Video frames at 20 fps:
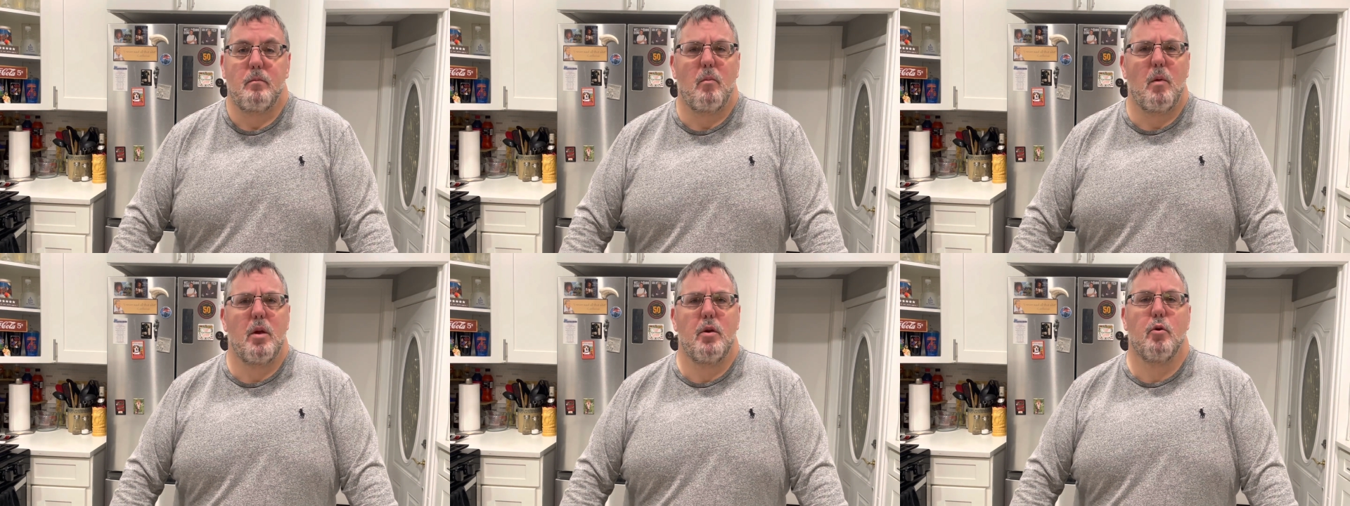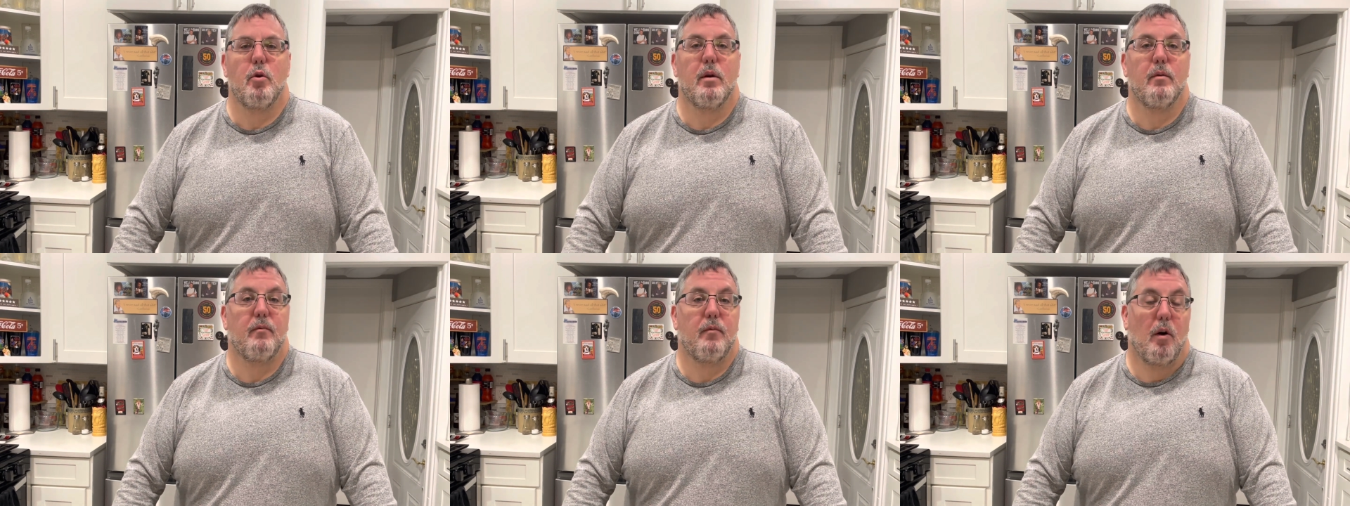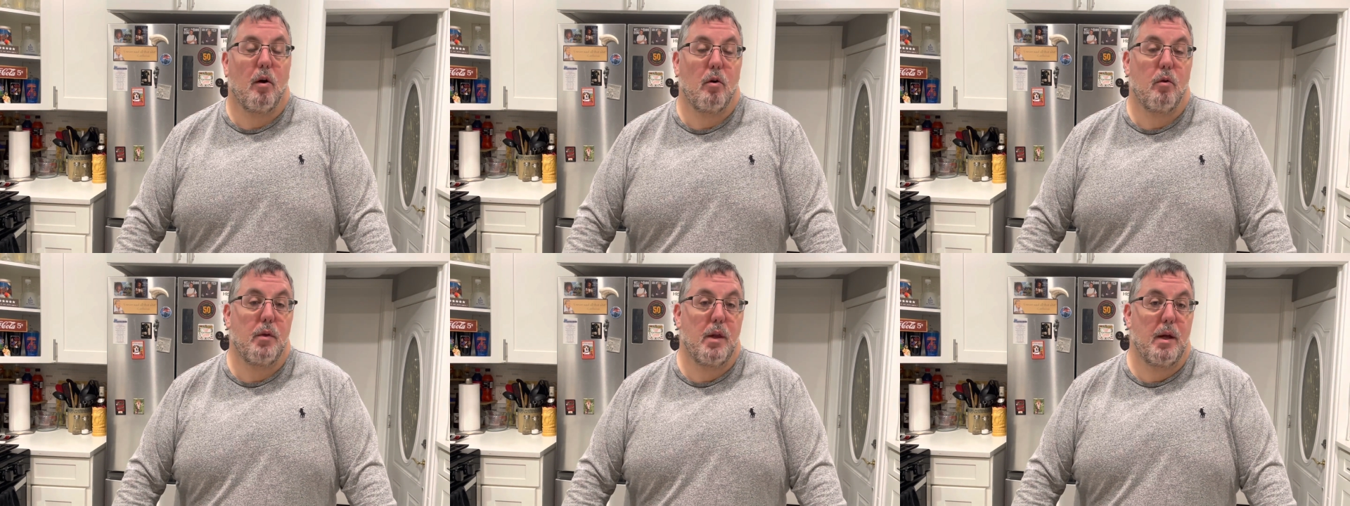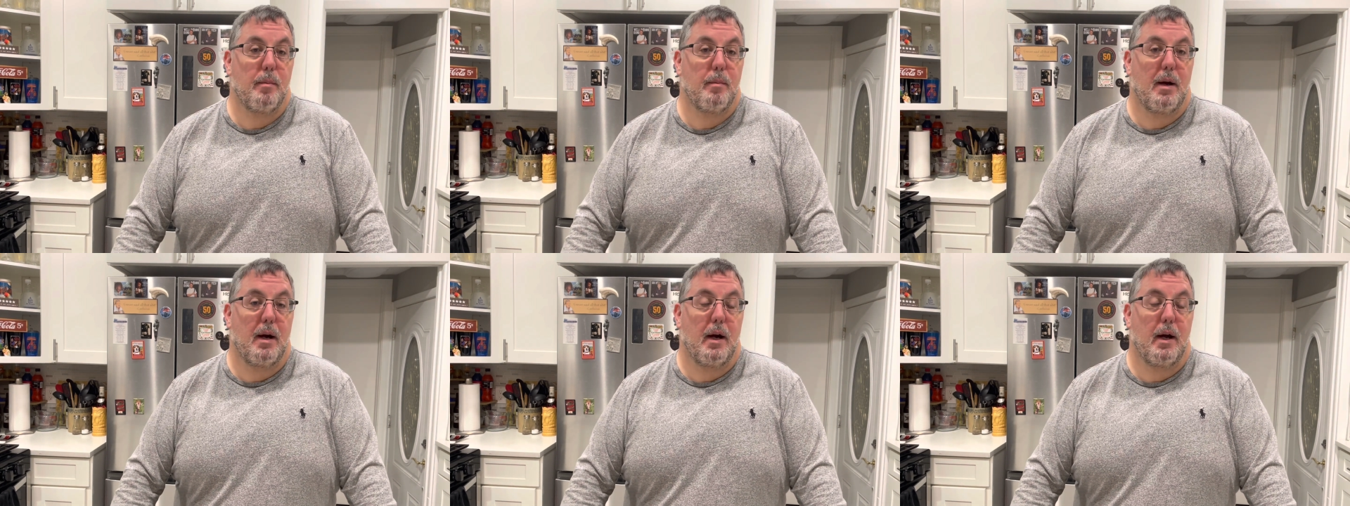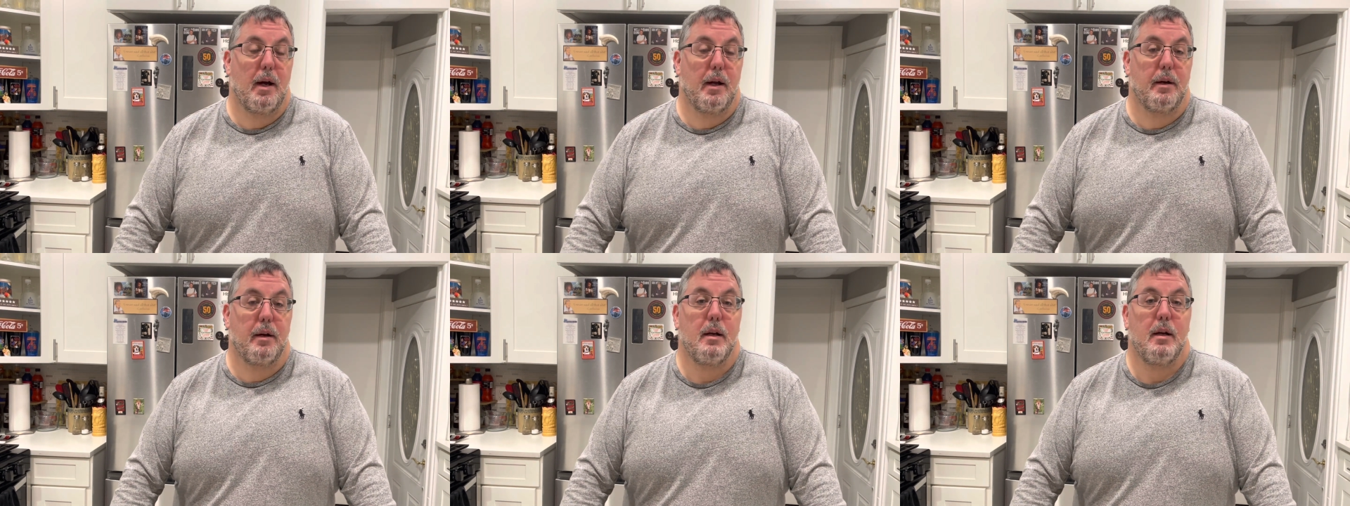you can follow them
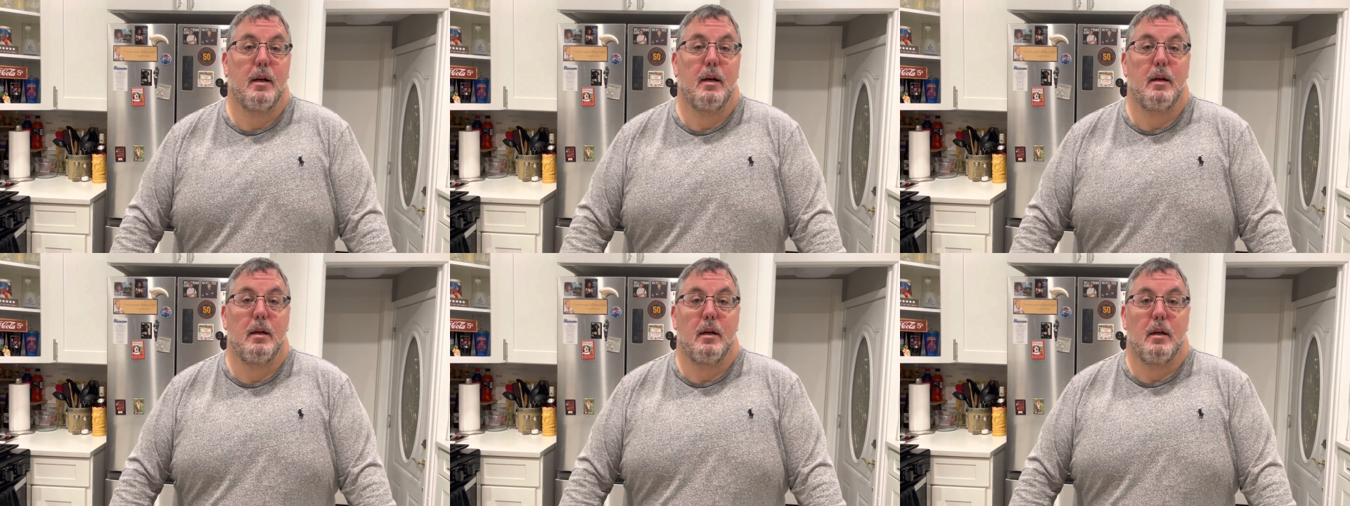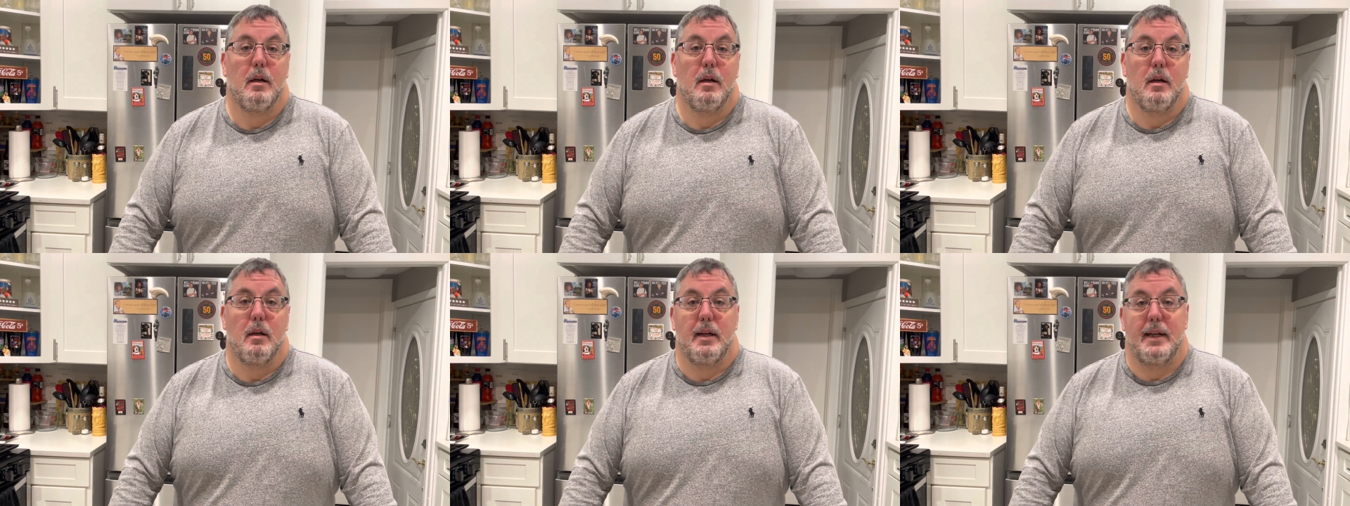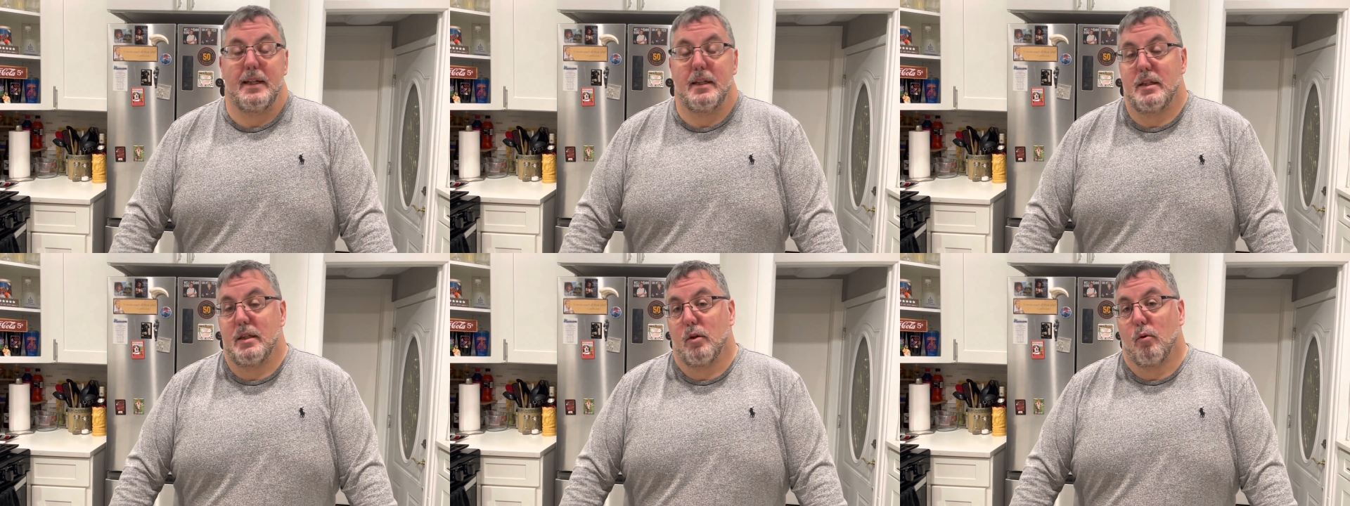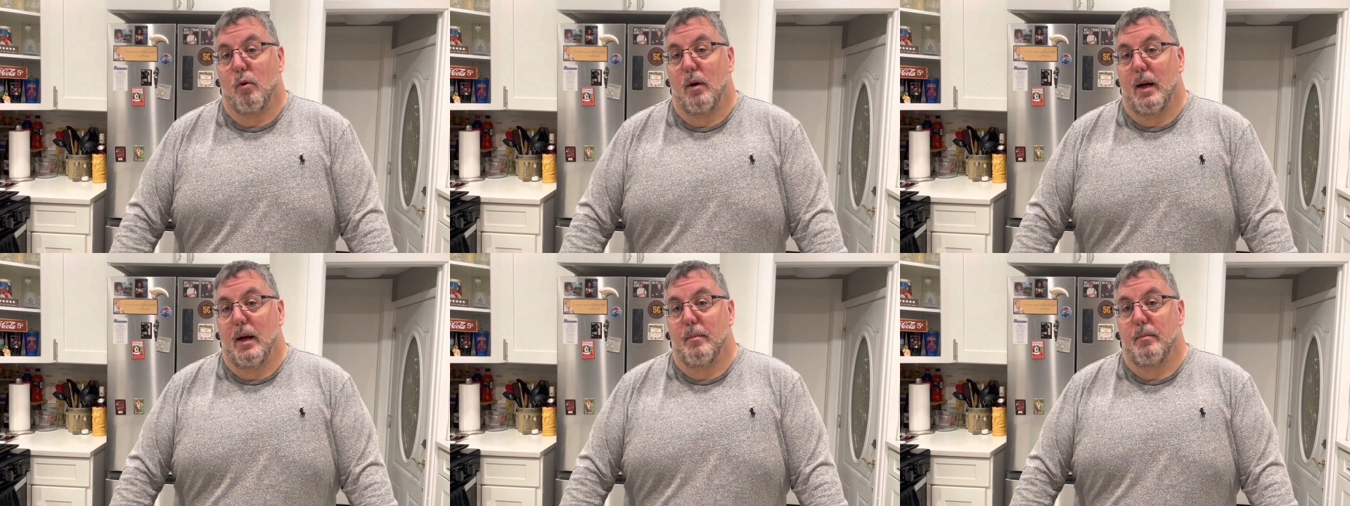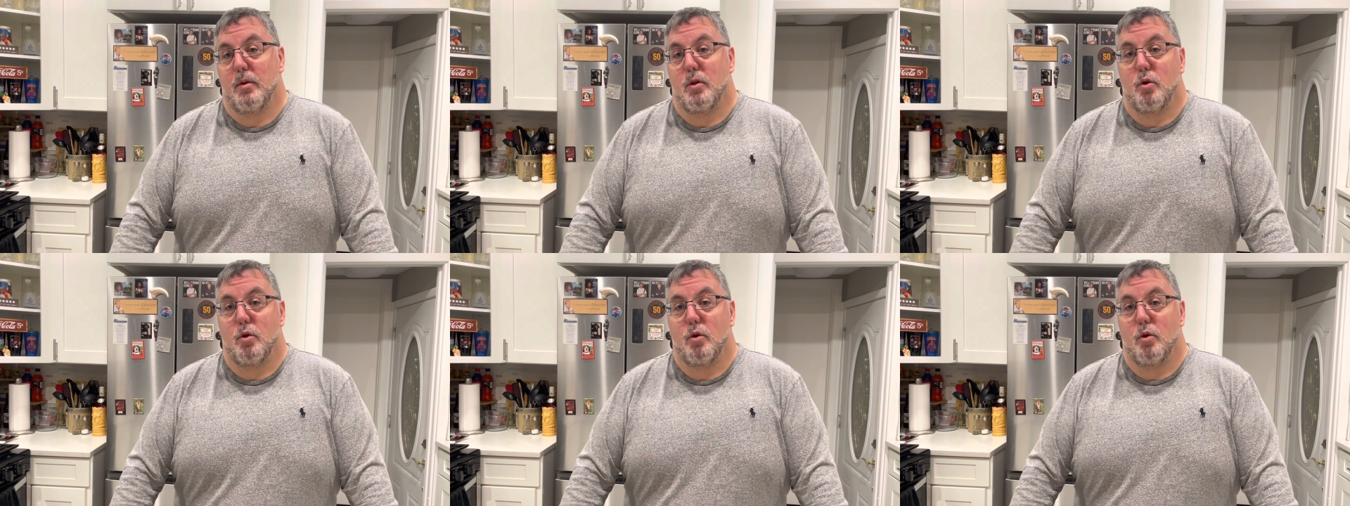on Instagram,